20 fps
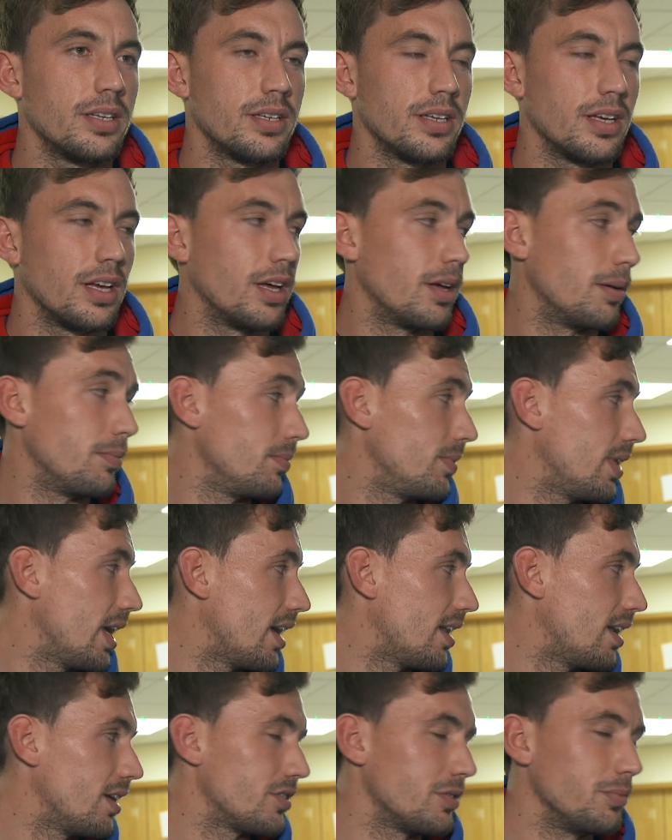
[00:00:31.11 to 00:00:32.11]

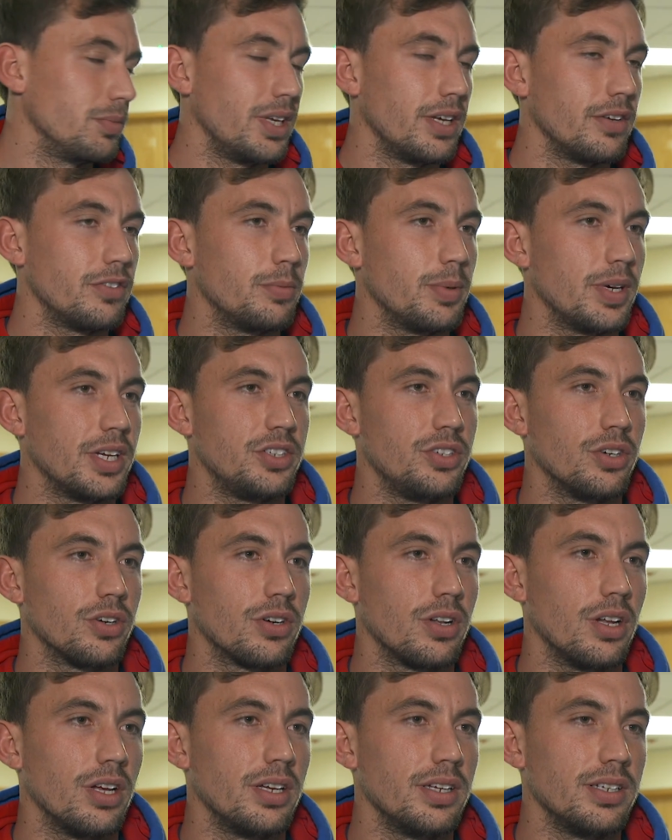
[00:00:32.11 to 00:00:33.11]
Hand out some gifts, a bit of
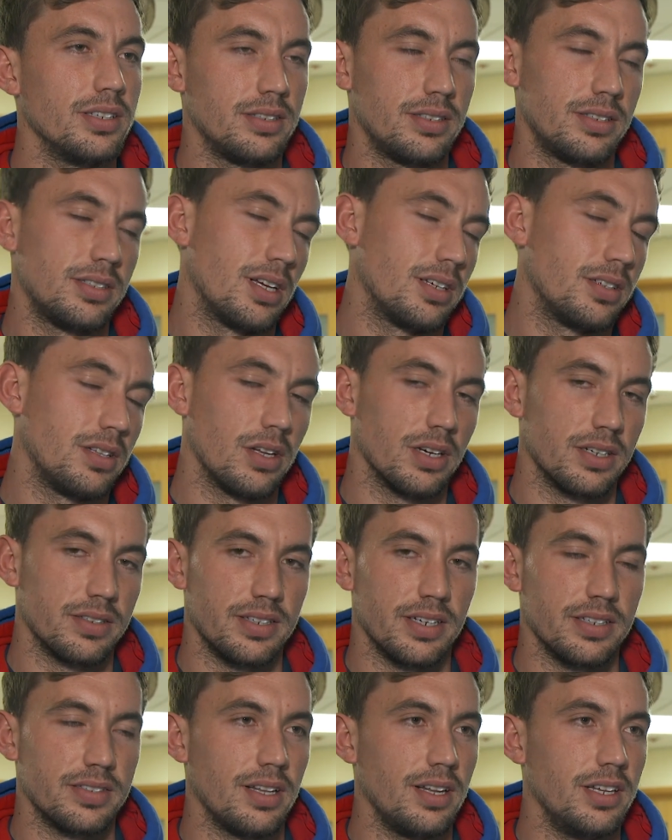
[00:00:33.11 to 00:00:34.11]
chocolate, it's like I
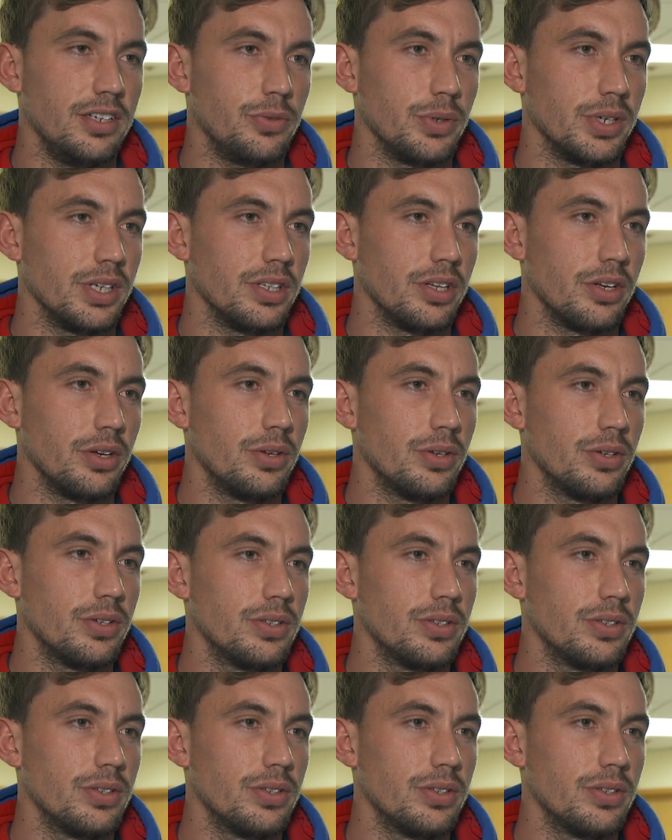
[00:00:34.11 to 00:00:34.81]
said, it's the least we can do.